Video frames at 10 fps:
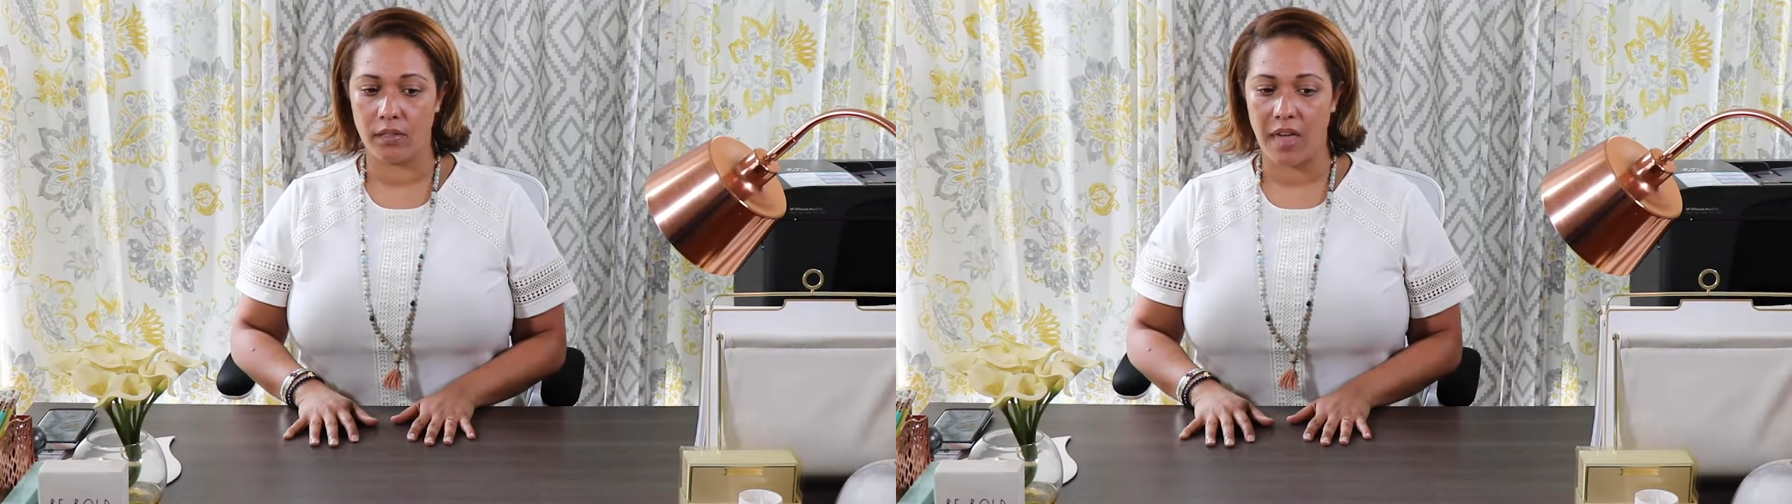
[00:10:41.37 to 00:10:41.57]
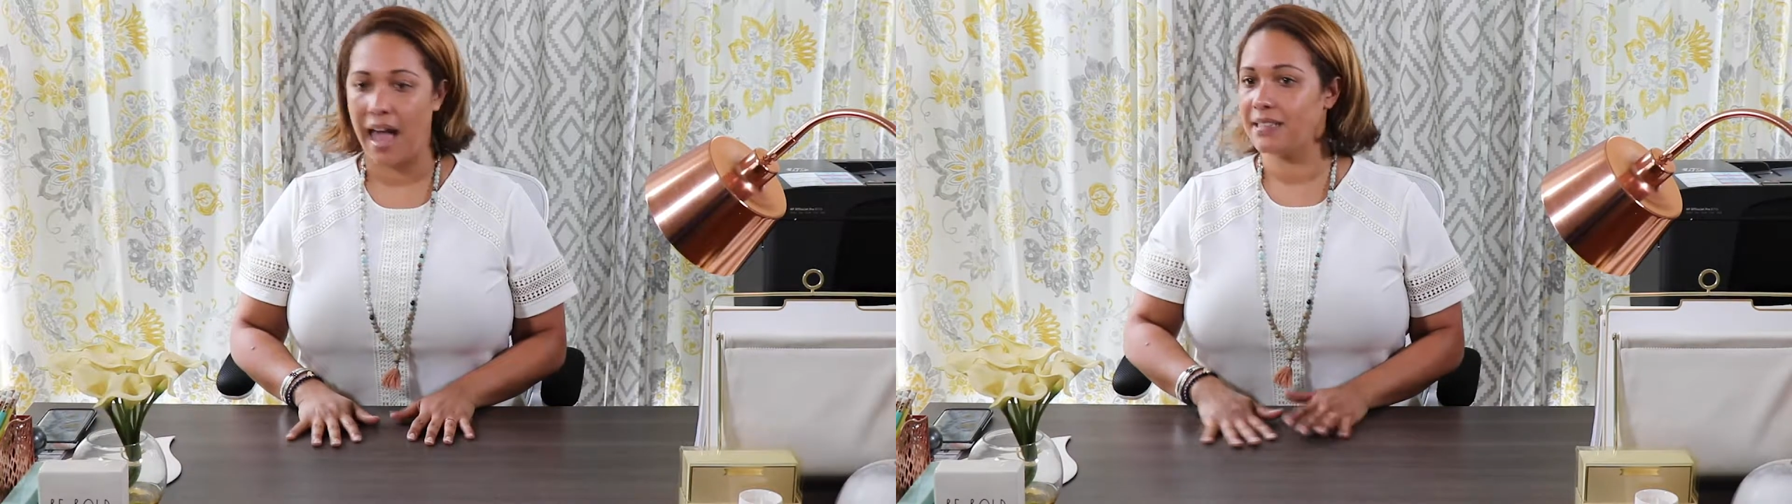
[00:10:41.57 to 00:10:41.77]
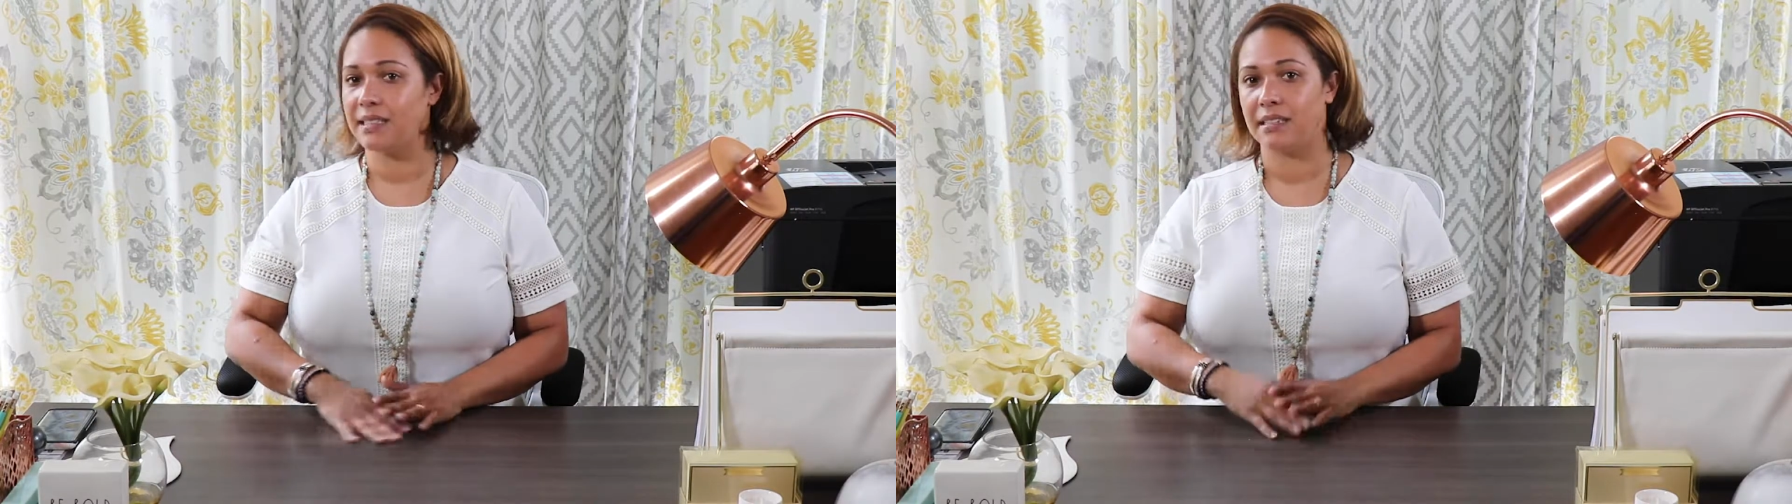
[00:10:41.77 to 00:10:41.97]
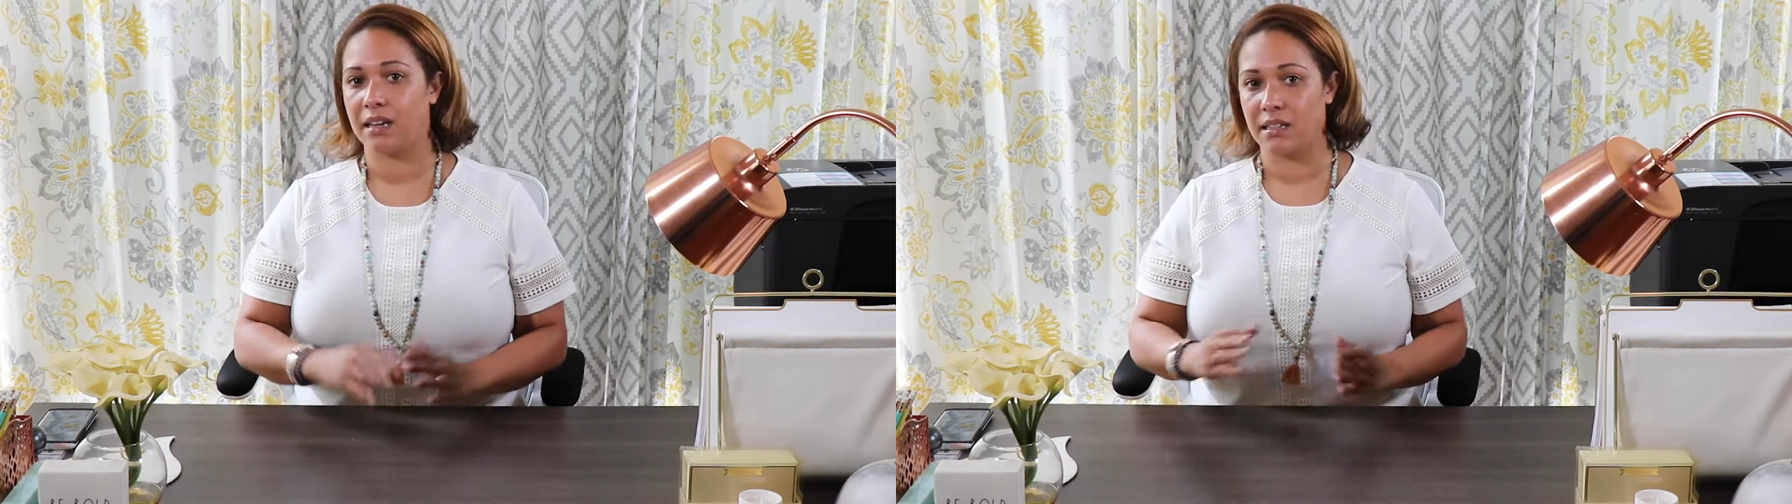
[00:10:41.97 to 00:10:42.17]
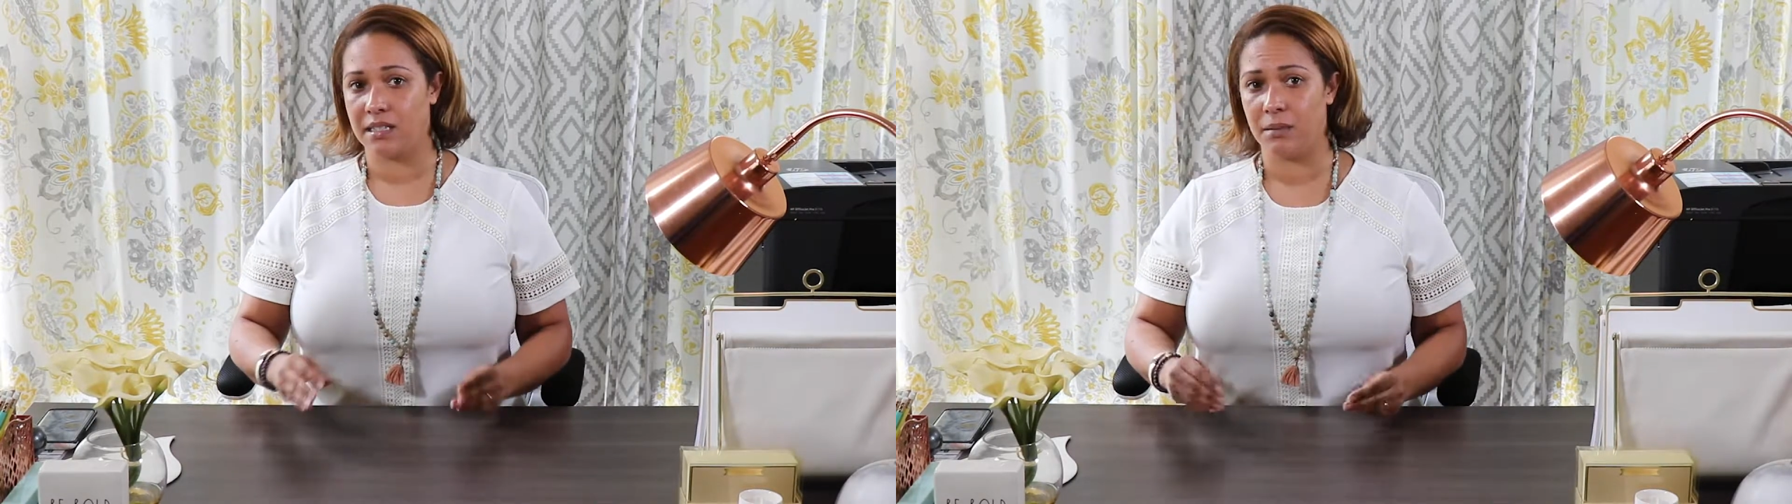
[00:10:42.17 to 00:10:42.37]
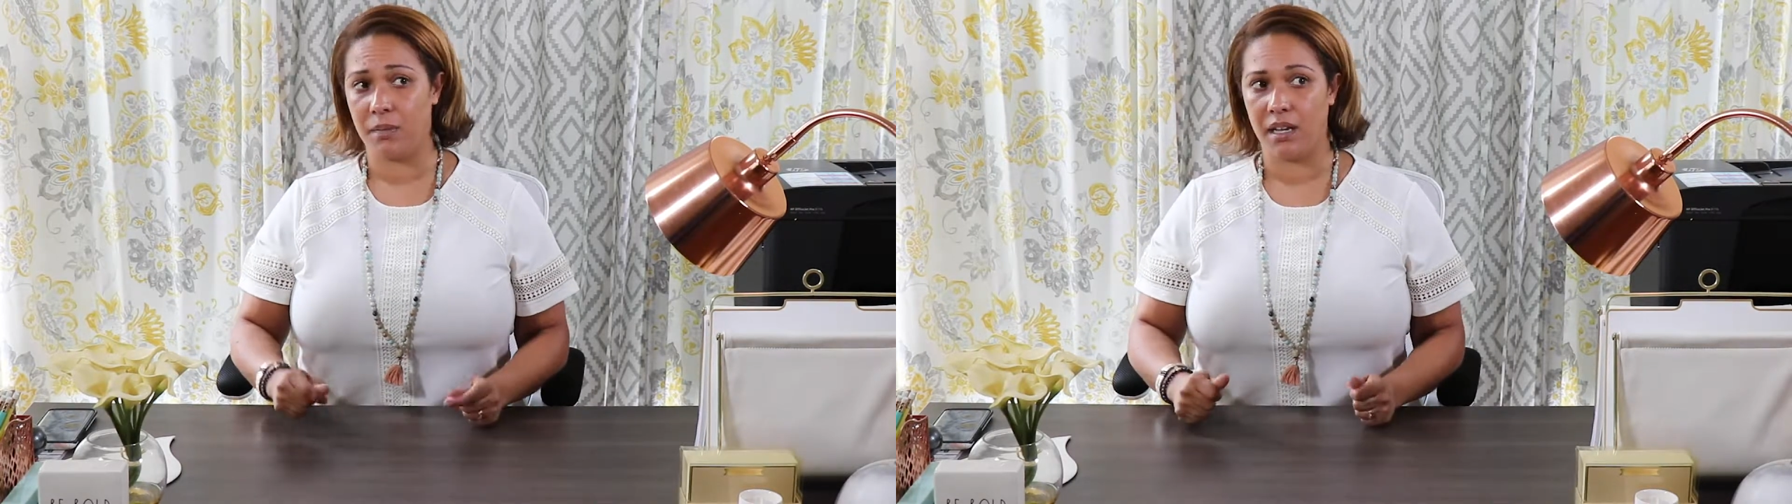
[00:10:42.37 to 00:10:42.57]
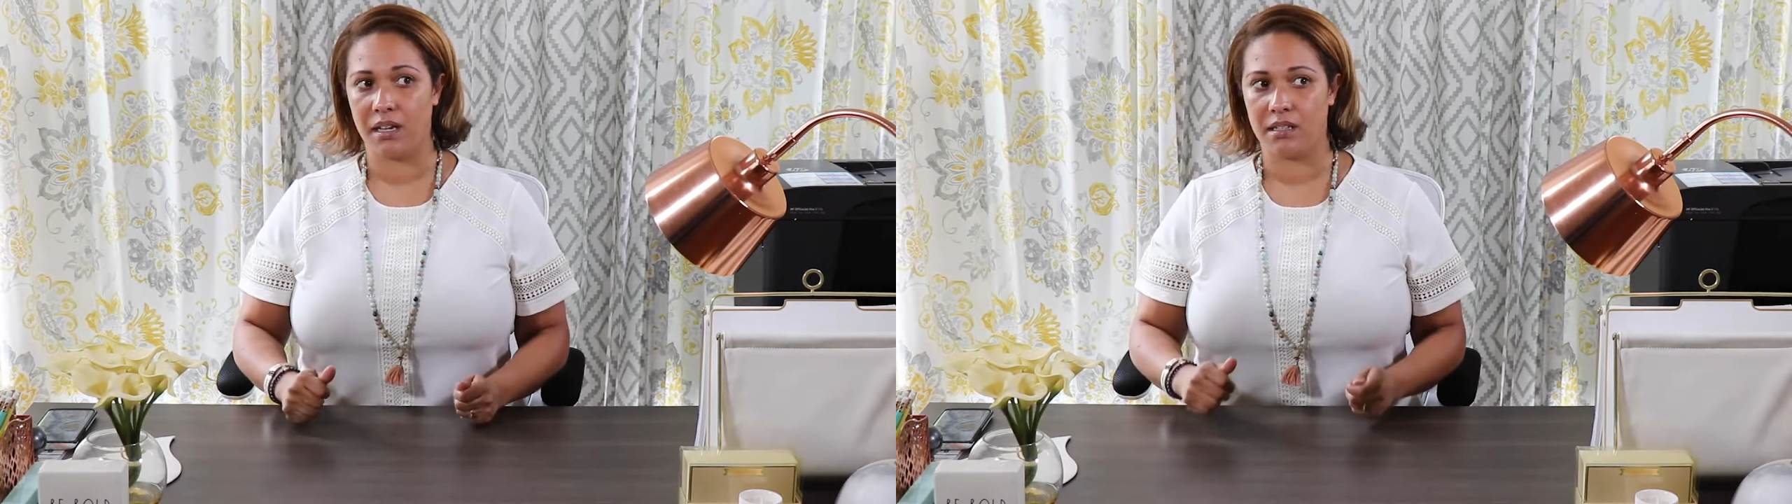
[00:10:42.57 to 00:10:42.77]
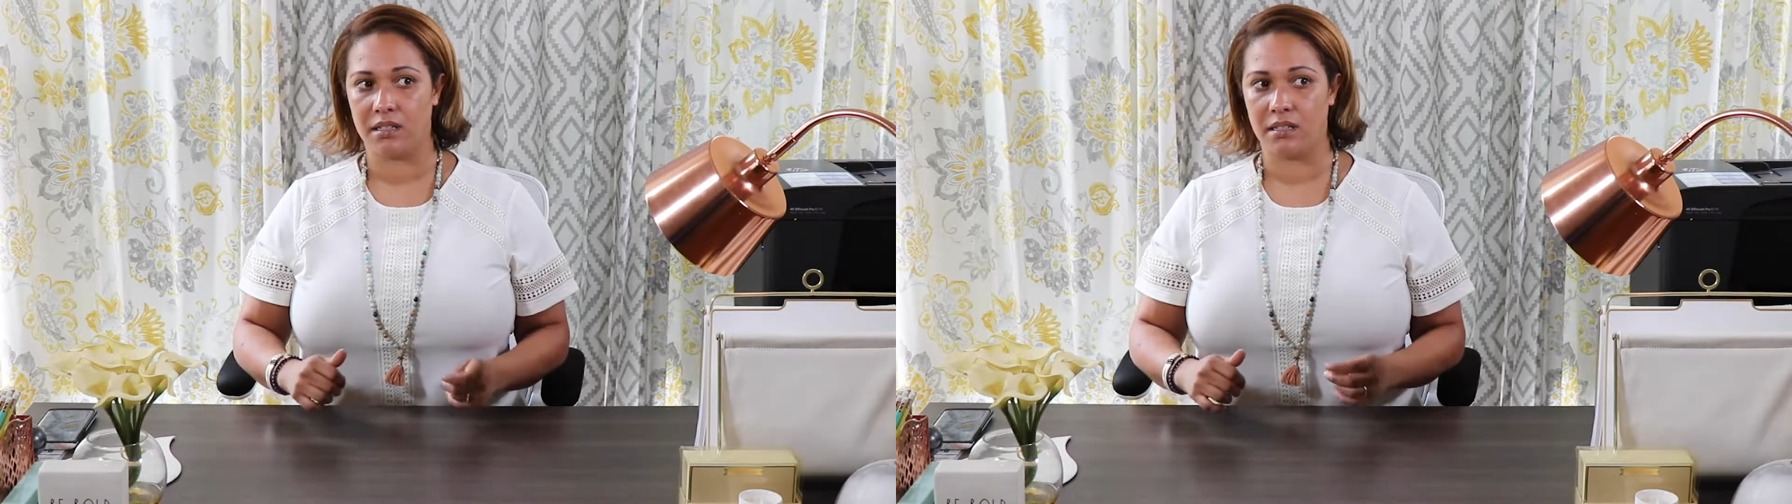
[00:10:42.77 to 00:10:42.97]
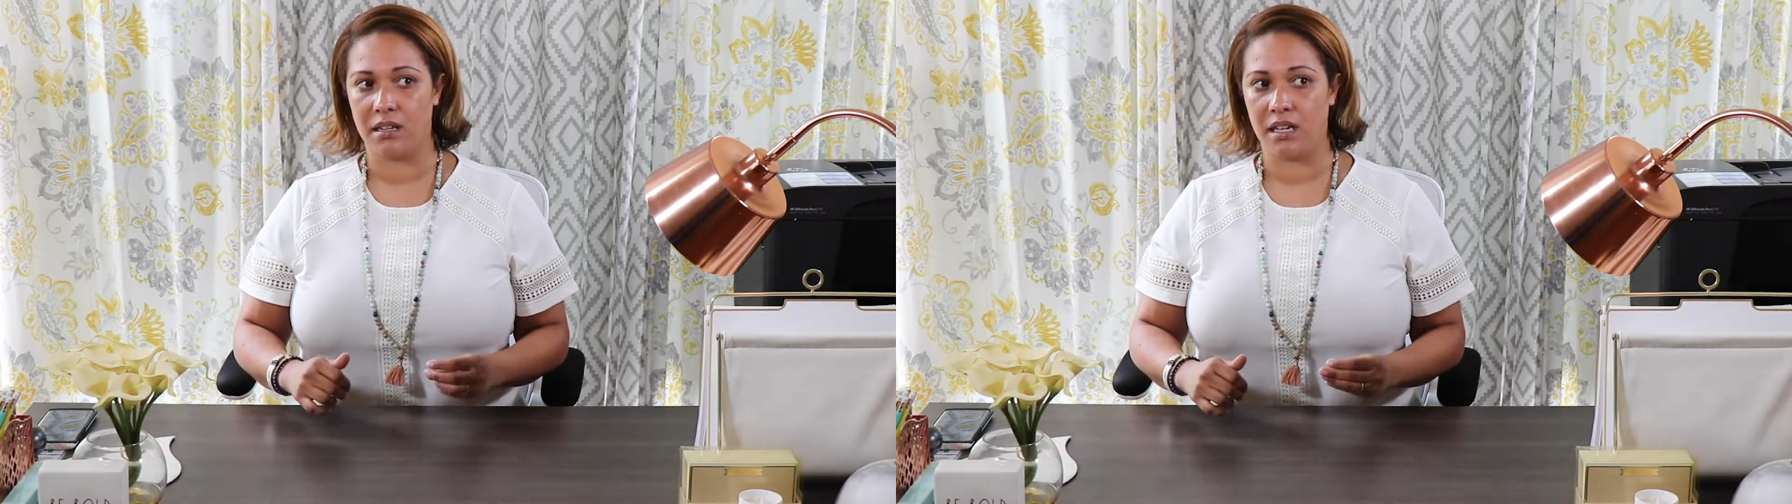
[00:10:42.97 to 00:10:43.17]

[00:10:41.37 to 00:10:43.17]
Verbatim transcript: that's to me is